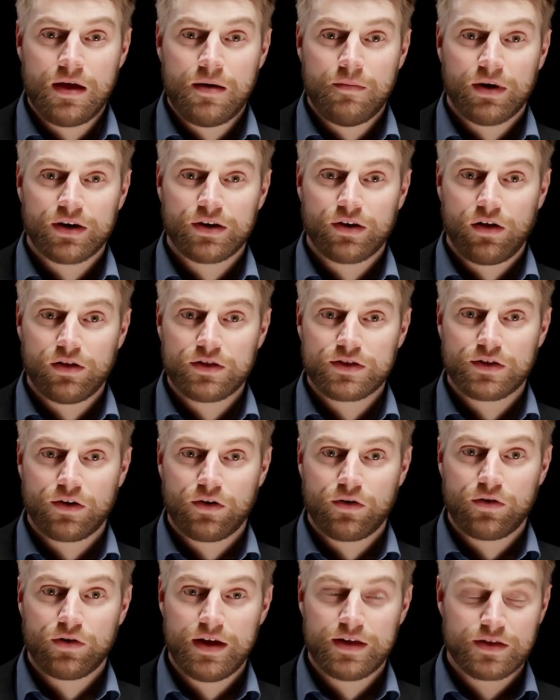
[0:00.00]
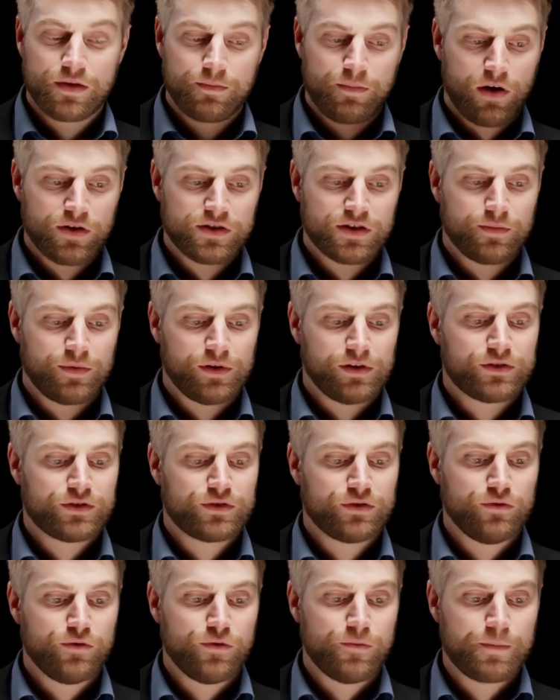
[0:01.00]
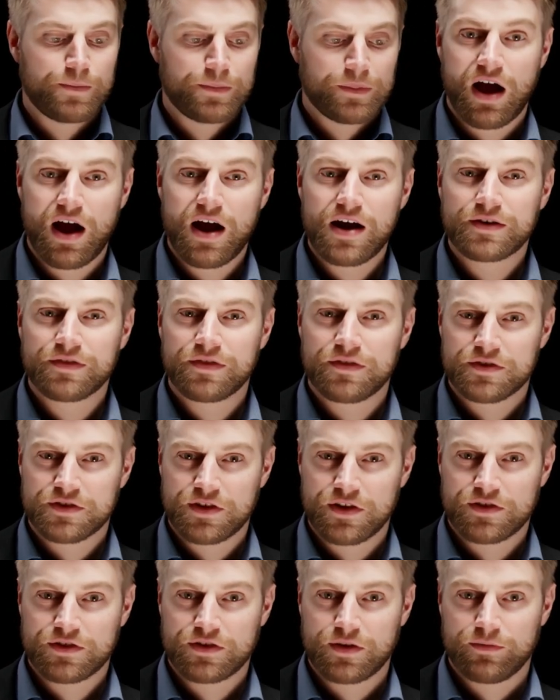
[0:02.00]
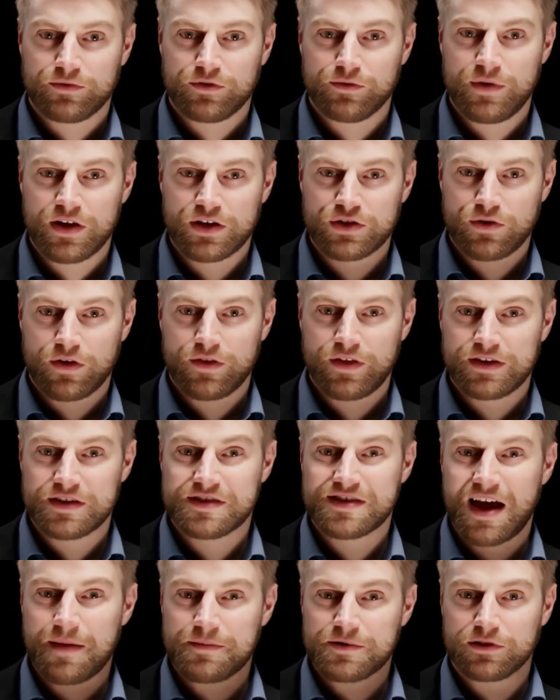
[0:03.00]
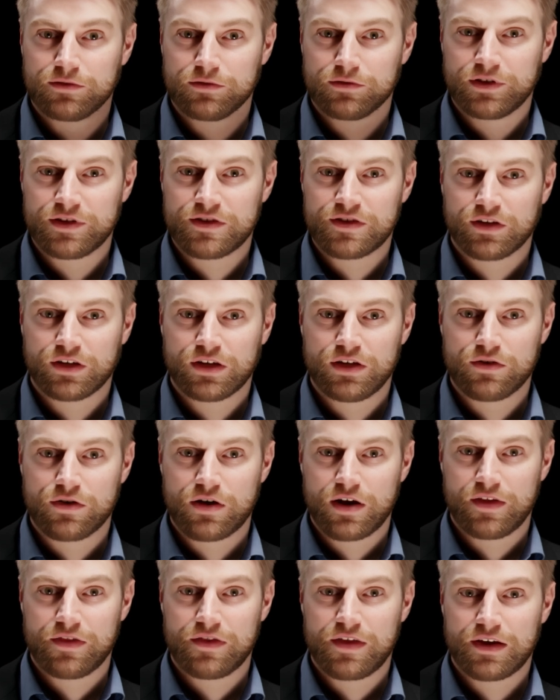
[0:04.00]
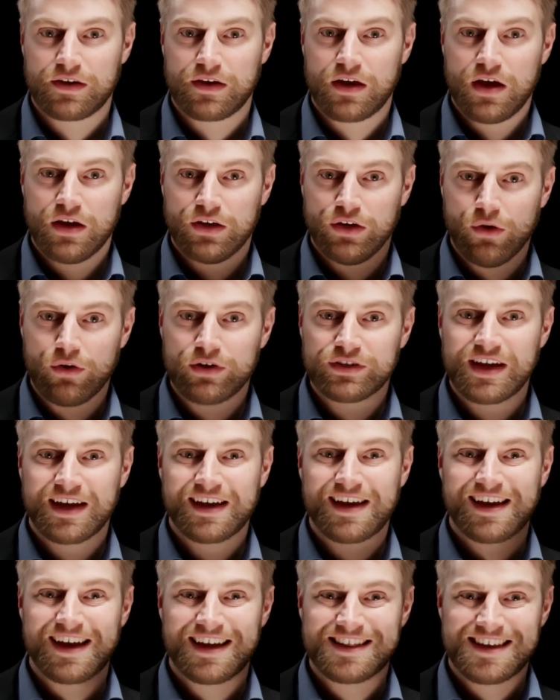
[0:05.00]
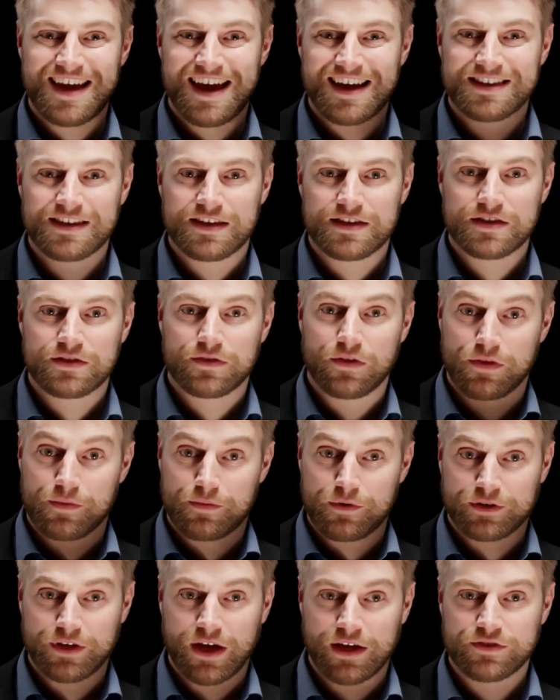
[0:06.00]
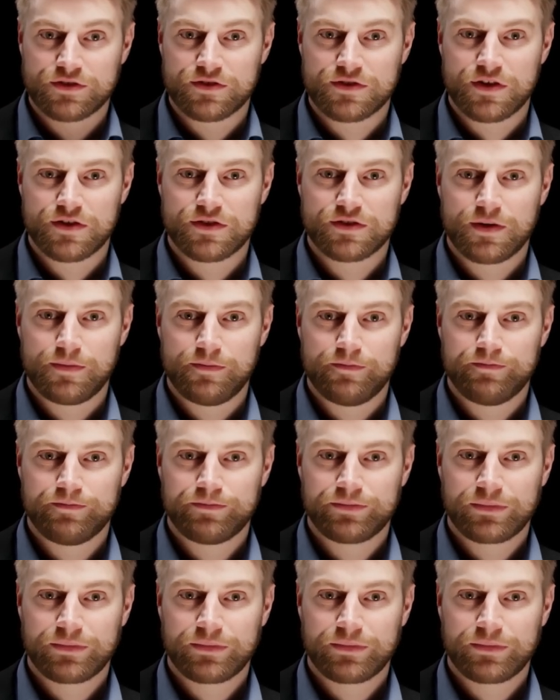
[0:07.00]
but it also is possible to harden the system to make sure that it's absolutely secure and that no attacker gets access to the protection system.